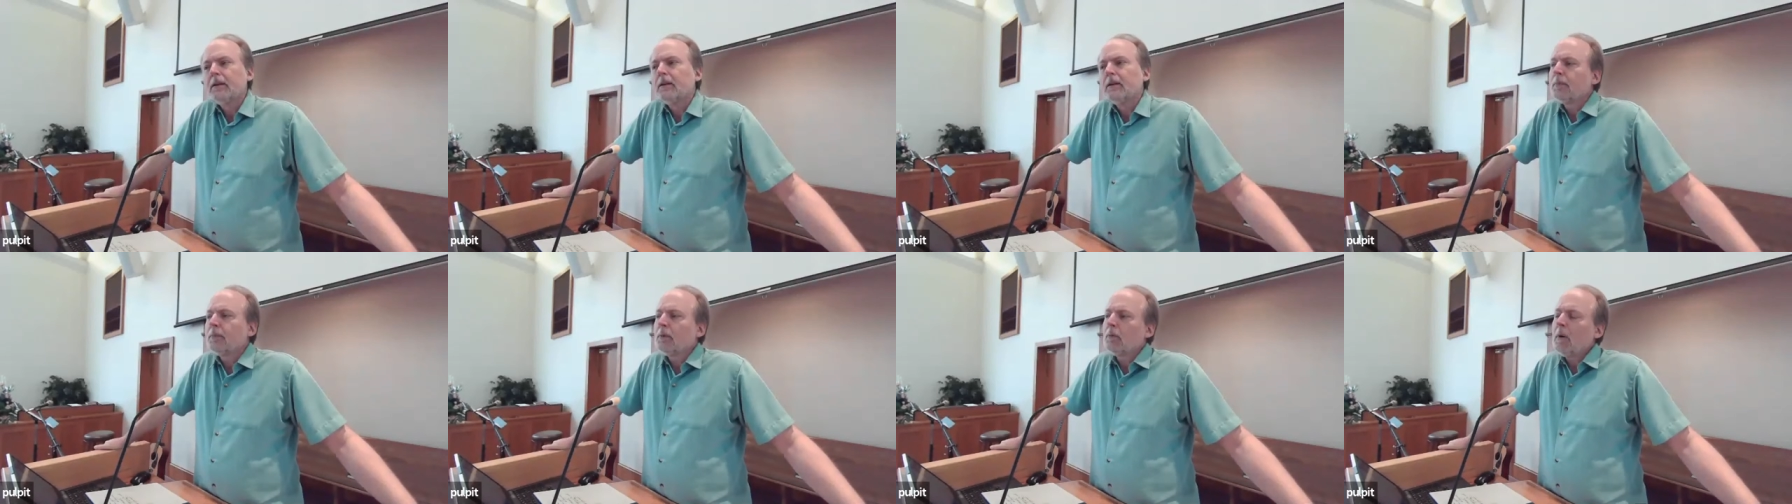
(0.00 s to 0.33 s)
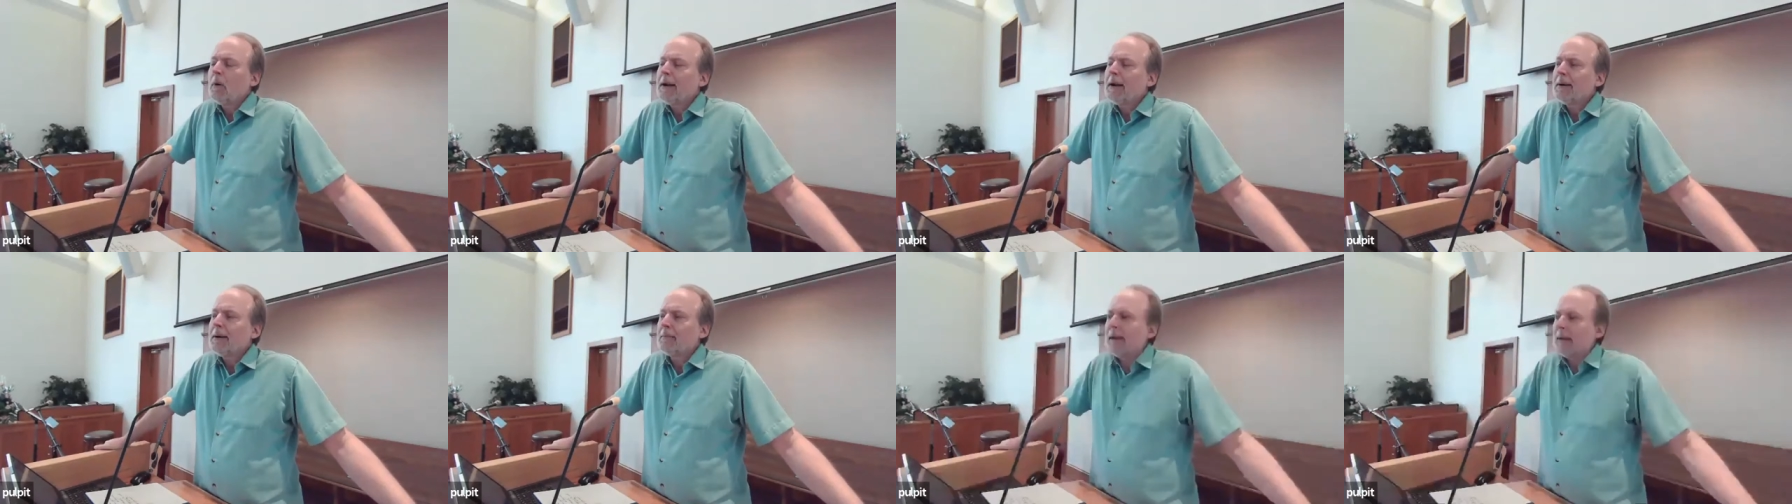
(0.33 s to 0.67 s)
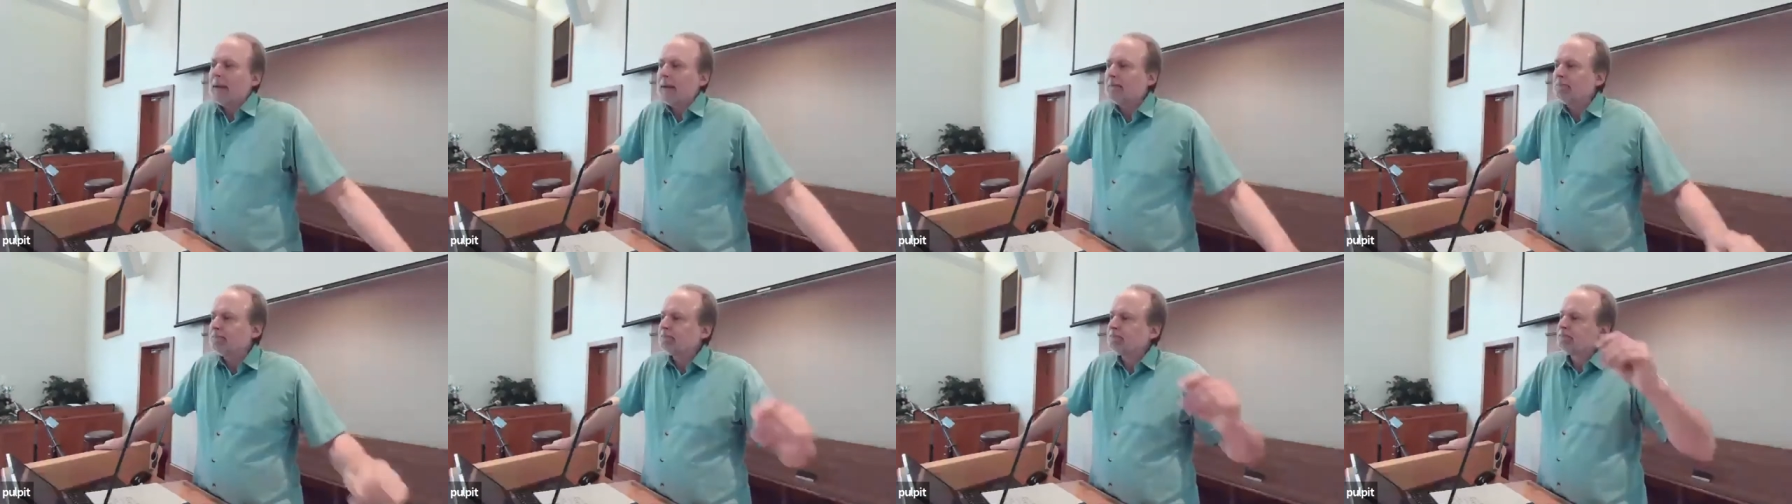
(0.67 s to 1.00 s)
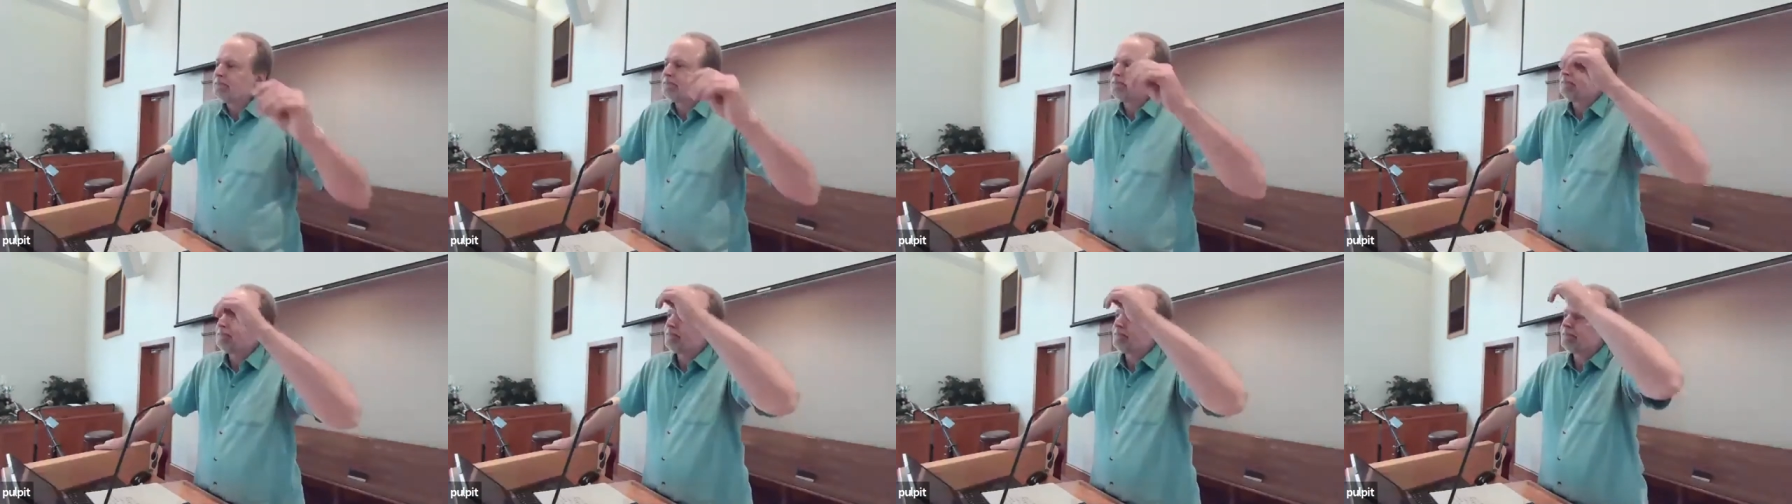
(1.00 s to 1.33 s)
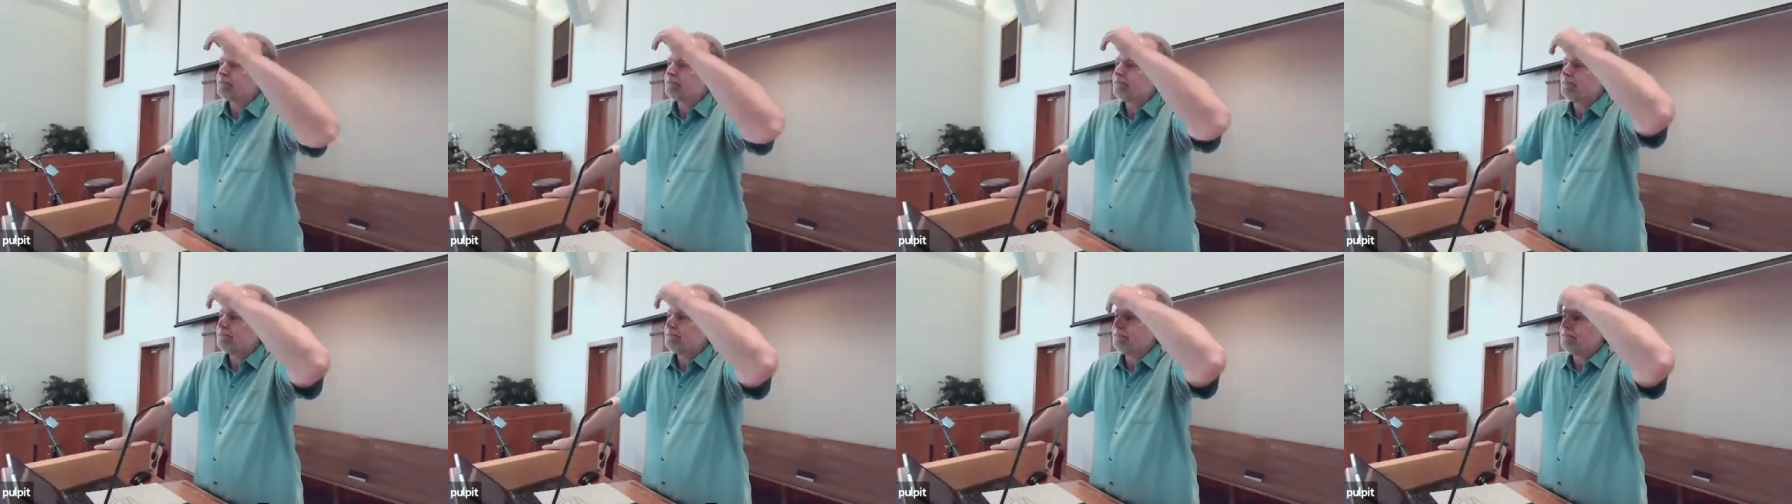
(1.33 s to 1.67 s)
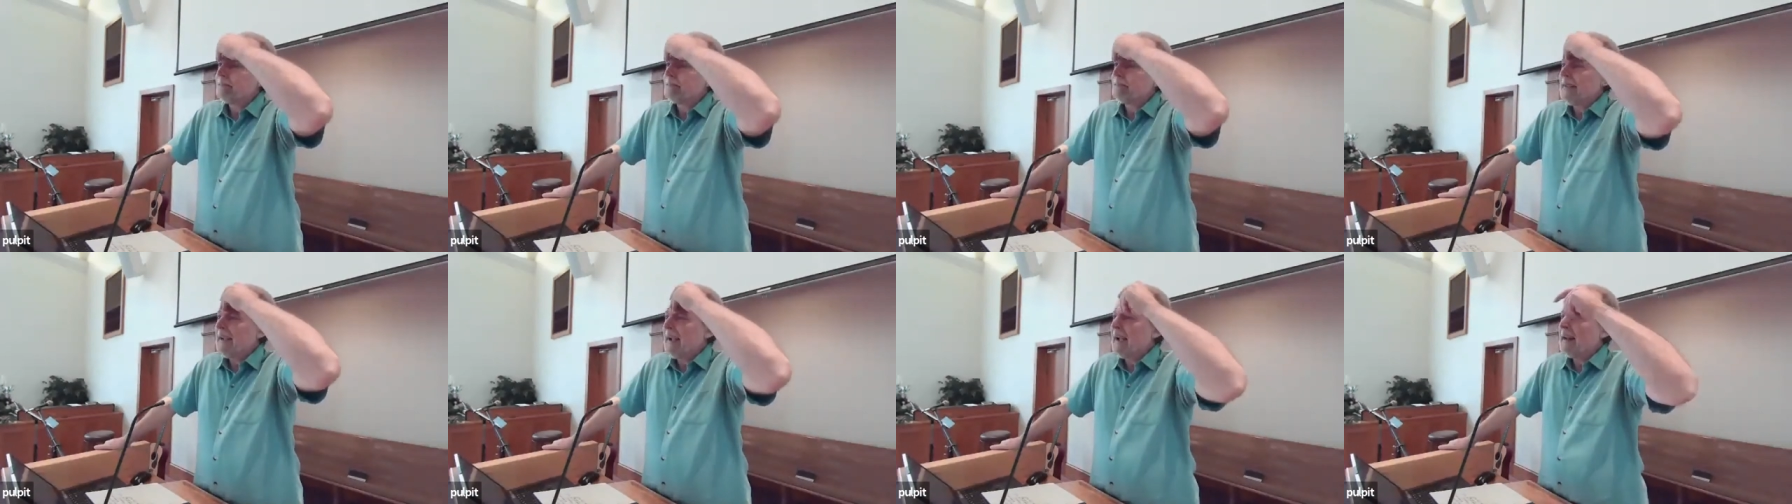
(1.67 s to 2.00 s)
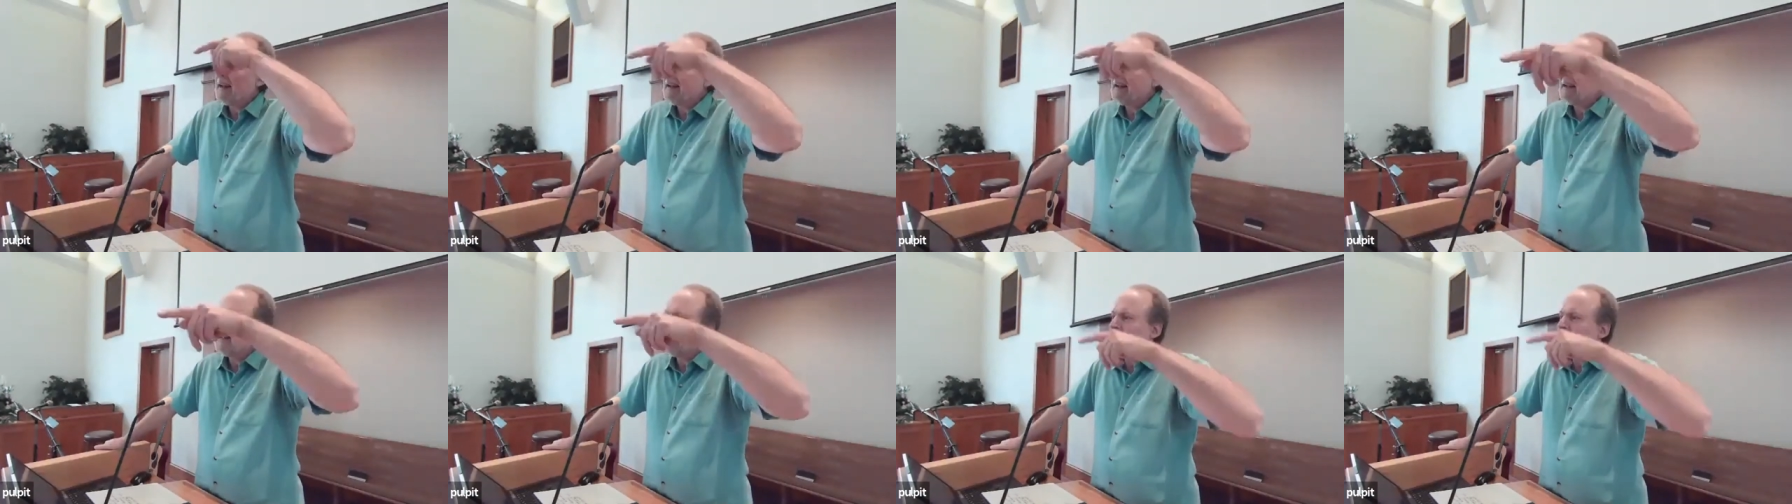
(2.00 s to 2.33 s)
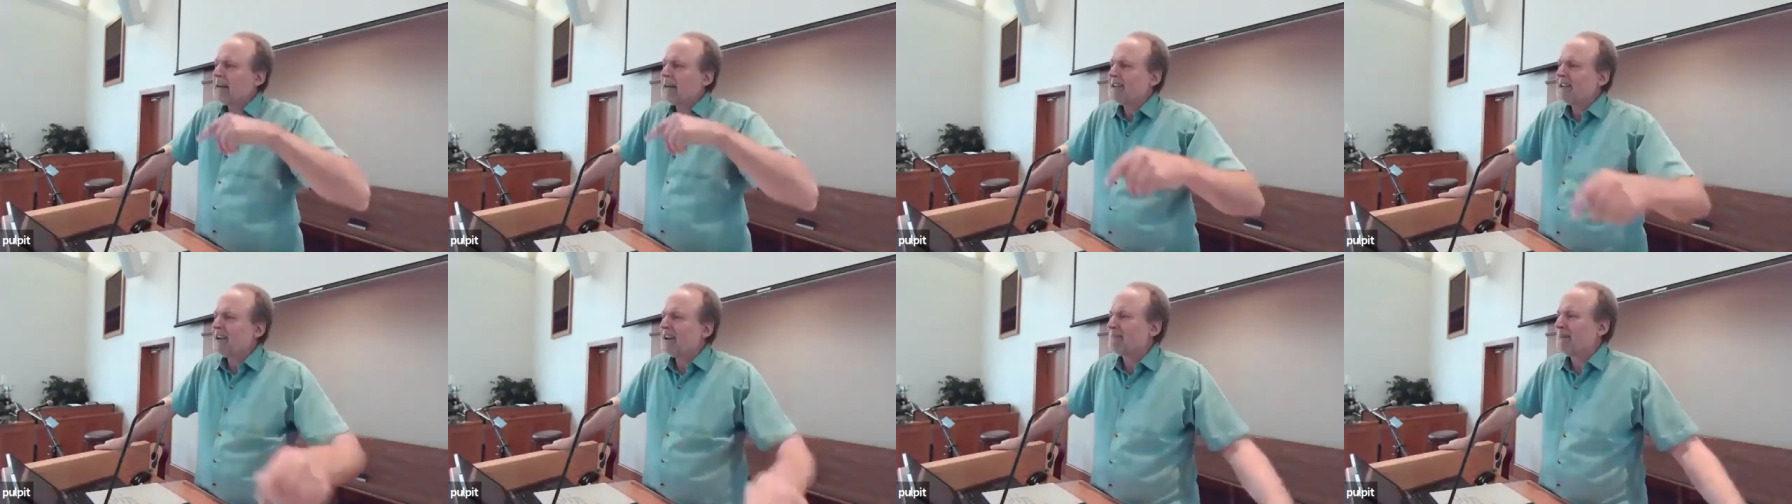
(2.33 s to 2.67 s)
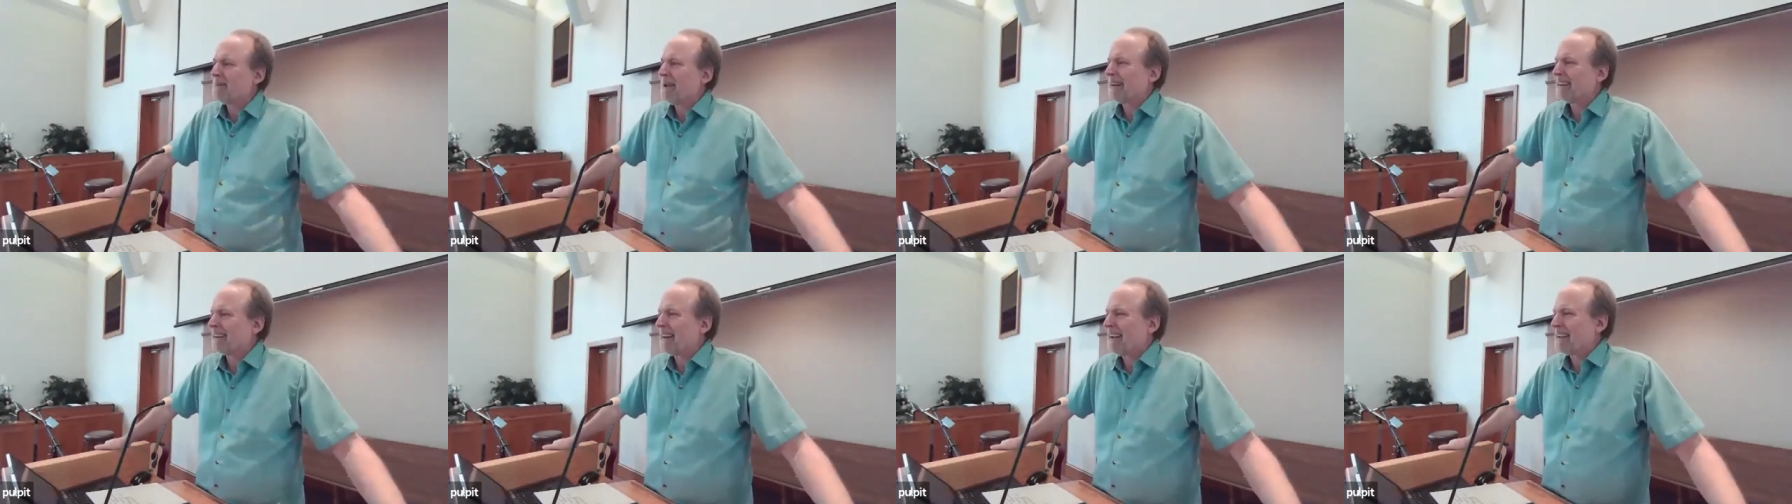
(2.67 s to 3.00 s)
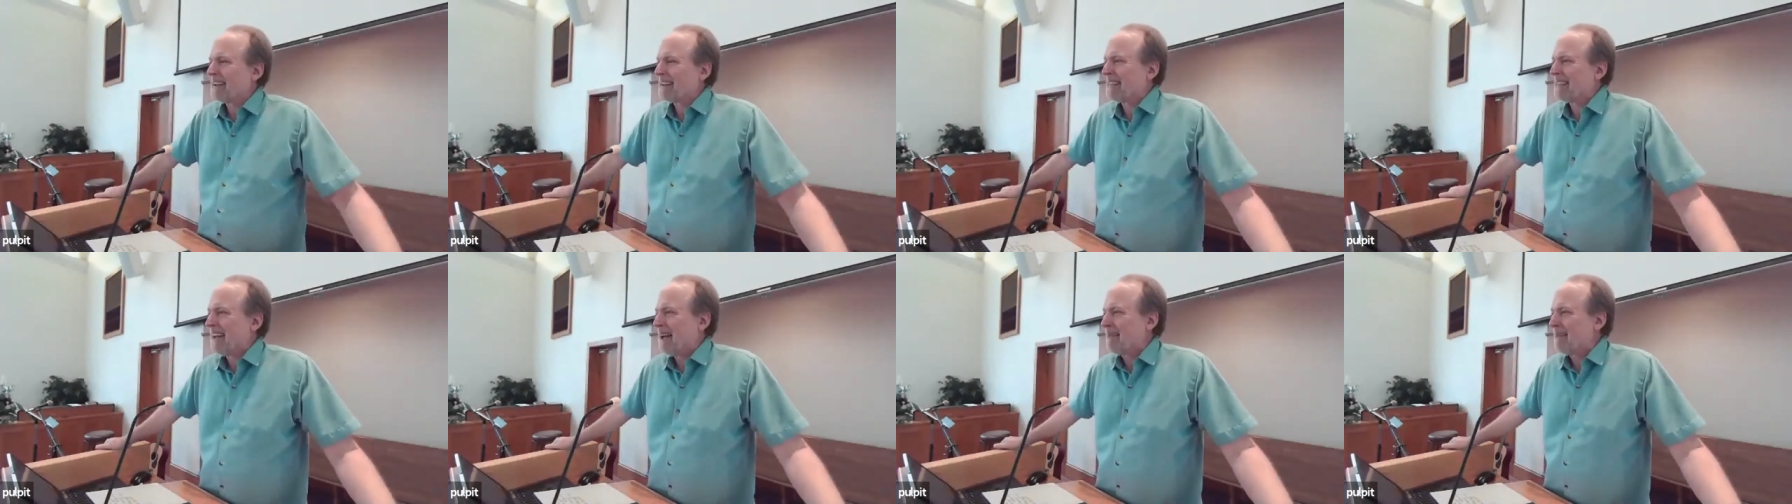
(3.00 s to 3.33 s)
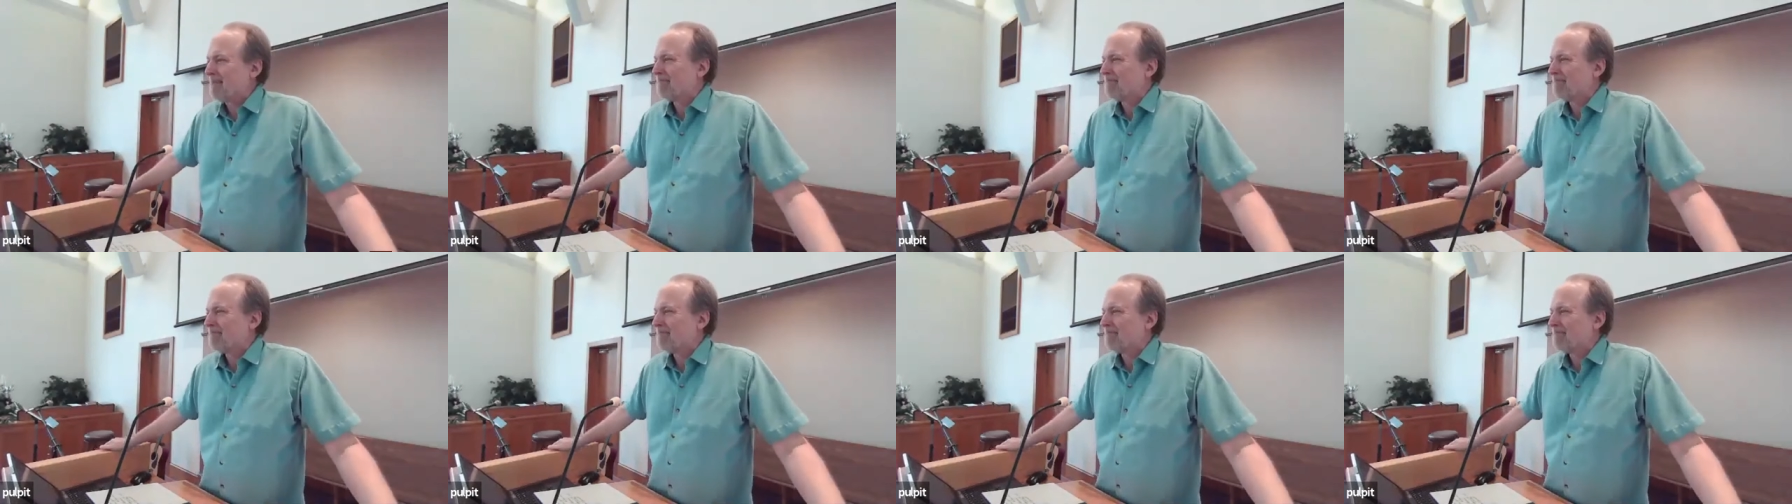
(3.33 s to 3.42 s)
But wait a minute. How do you get a young man like that?